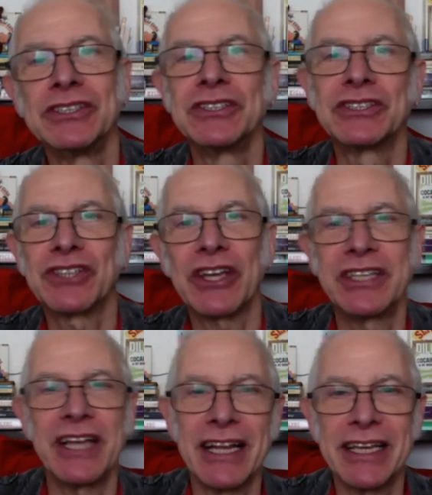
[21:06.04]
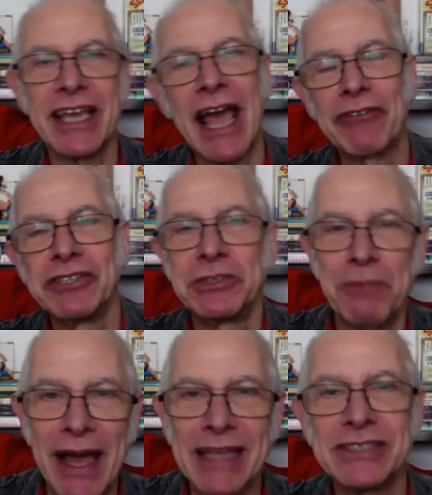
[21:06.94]
psychedelic garage
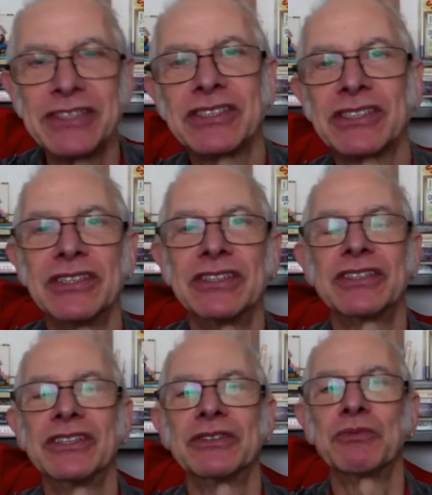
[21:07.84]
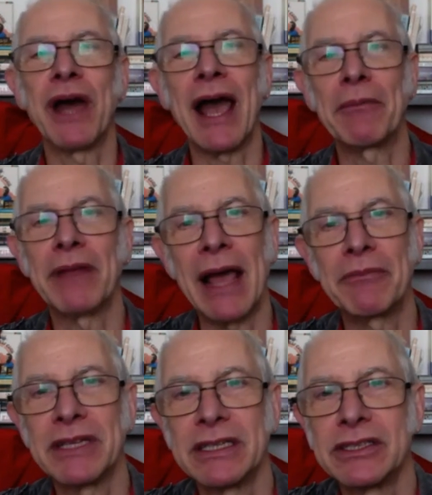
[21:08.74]
bands that were
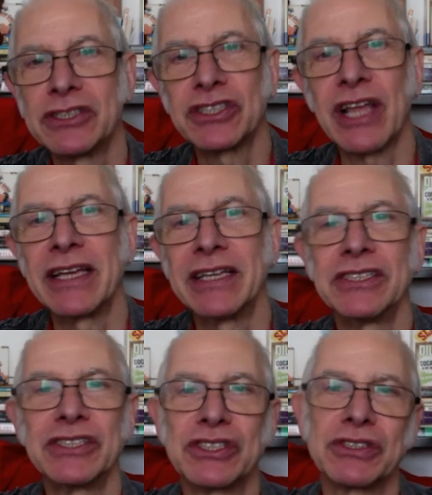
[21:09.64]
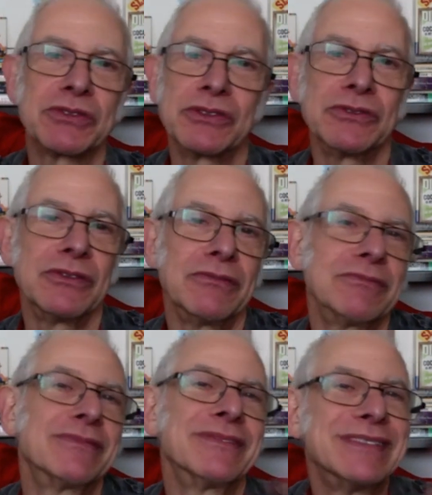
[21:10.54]
happening in the States,
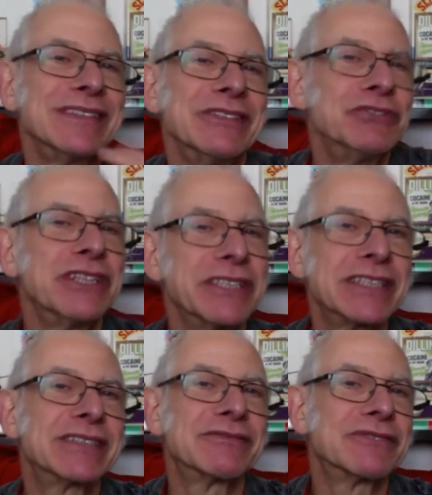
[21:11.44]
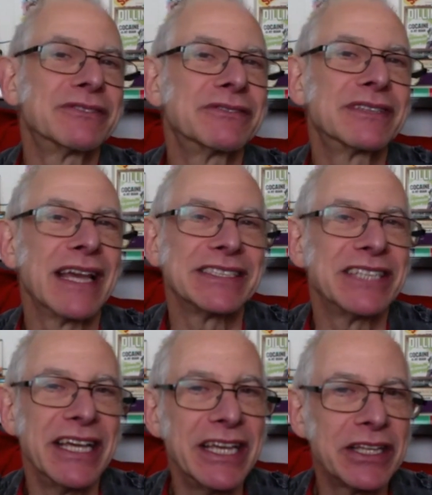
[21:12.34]
you didn't get to
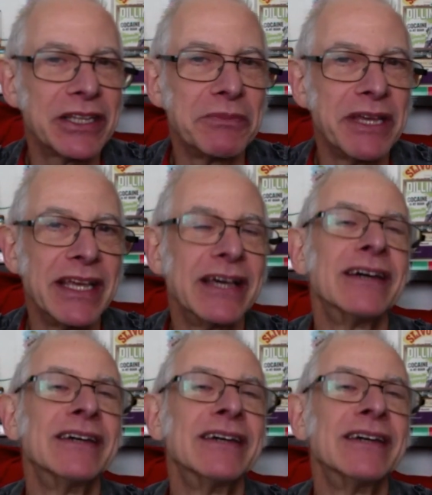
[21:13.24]
hear them here.